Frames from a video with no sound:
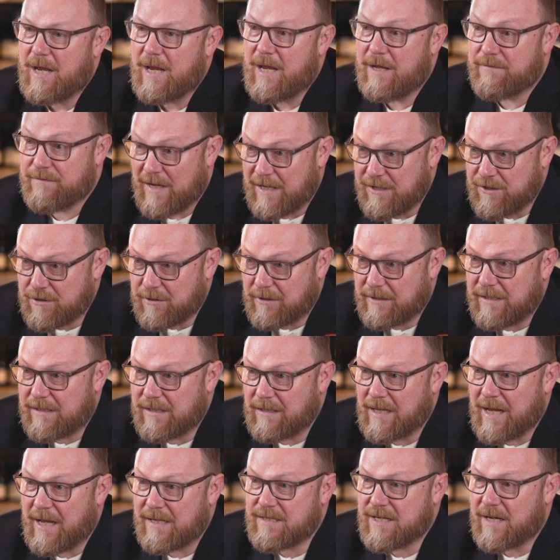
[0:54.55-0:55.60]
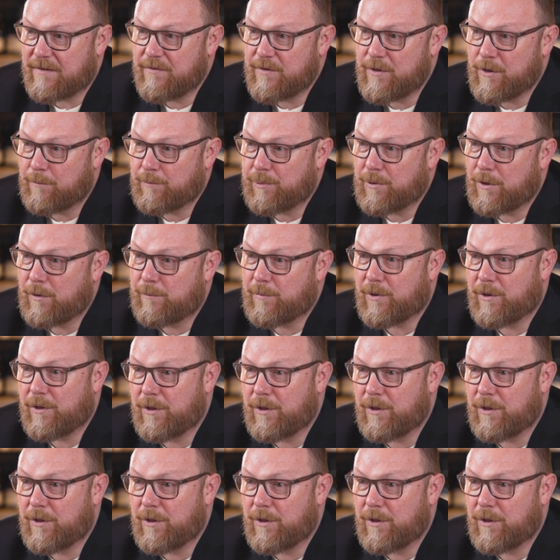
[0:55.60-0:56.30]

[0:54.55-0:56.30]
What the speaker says: Eventually, the last Avignon Pope,